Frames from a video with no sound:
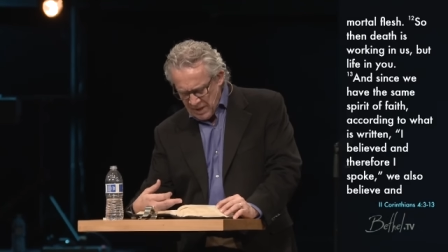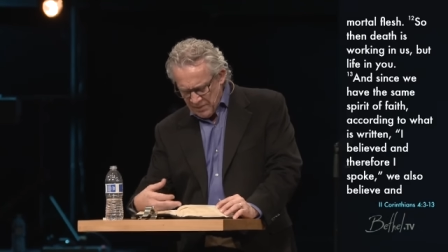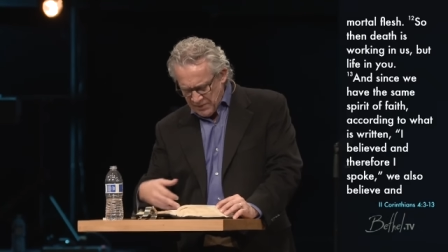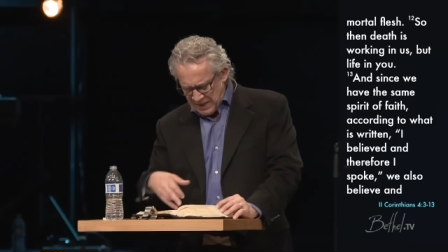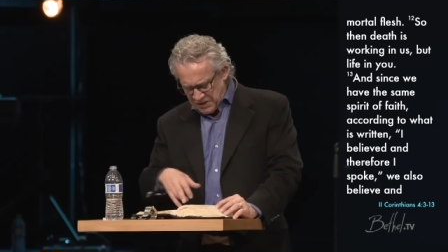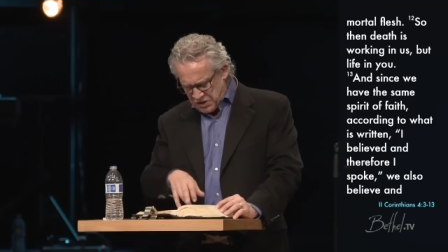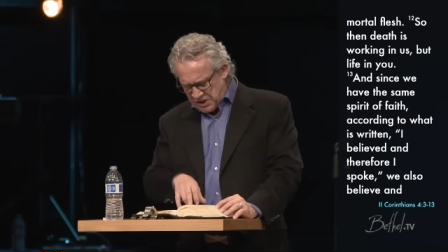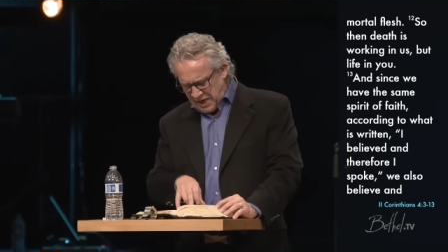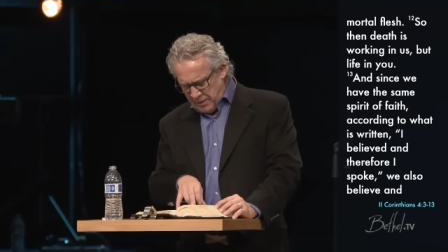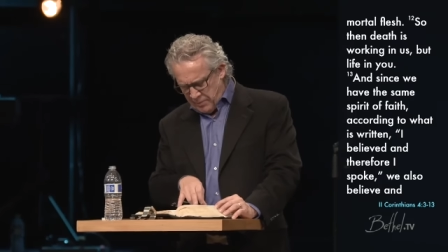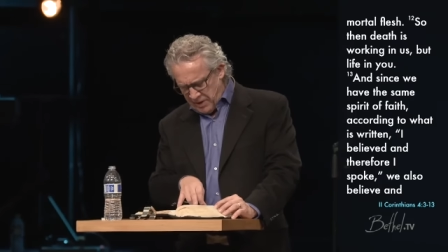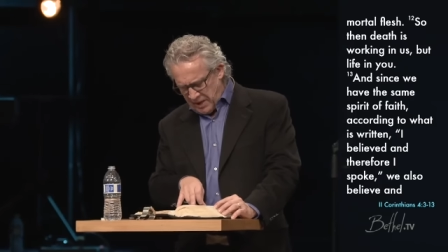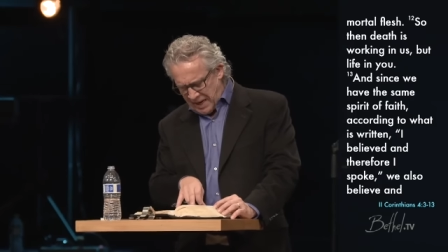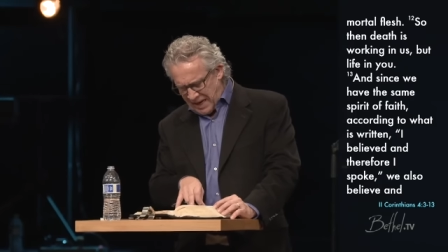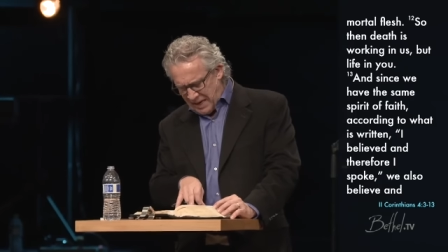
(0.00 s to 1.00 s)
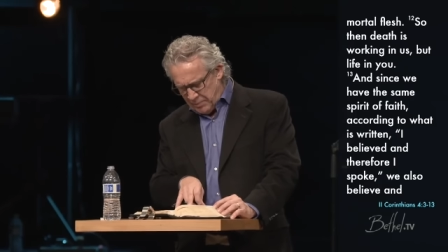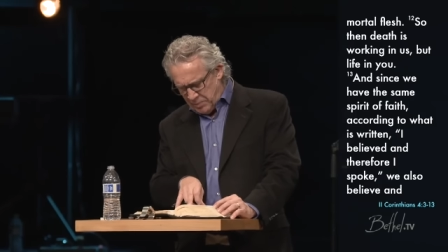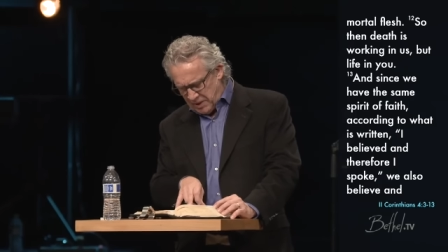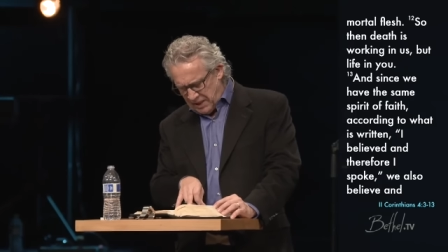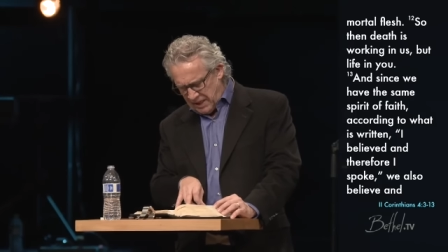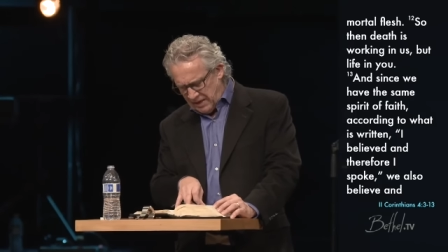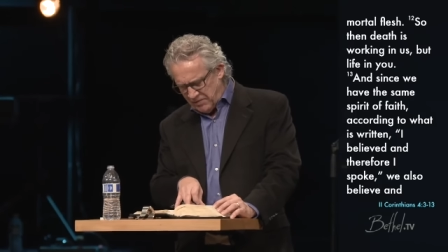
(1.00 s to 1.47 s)
That statement, I
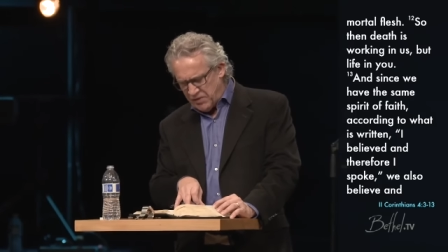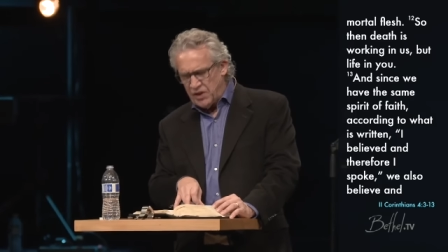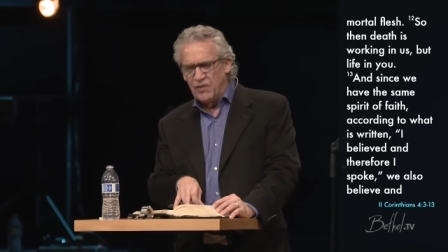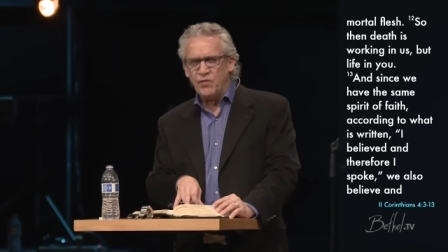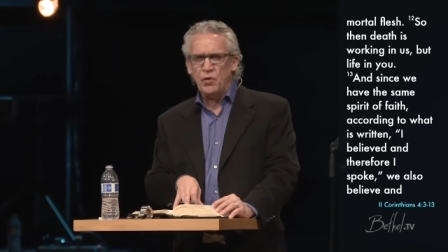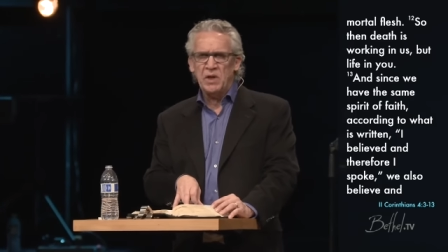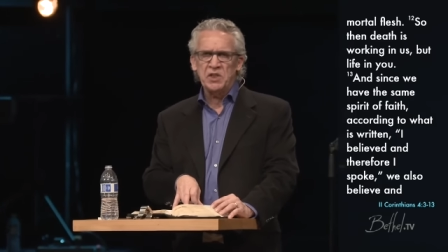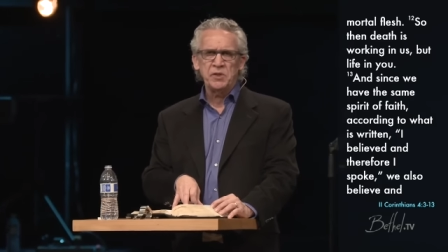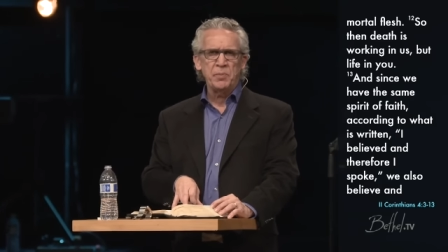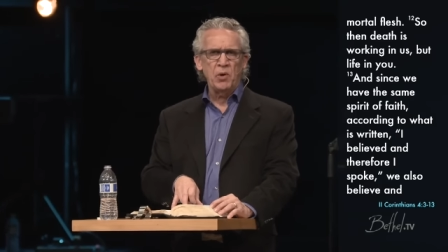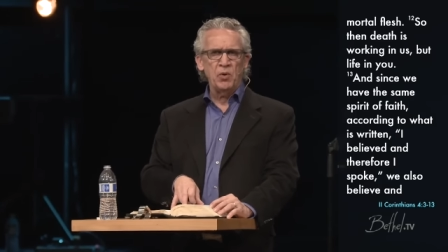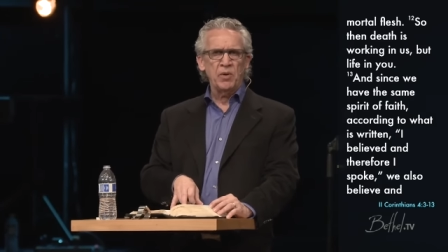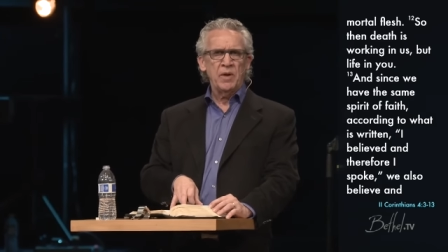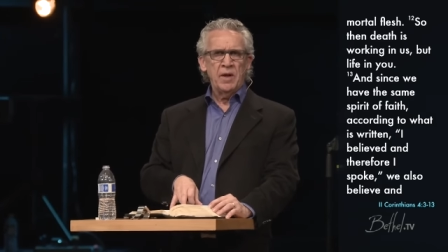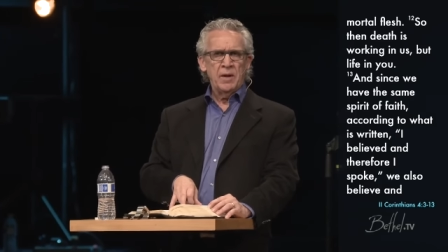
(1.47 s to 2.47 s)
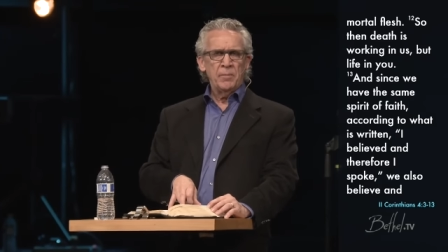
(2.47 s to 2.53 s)
believed, therefore I spoke,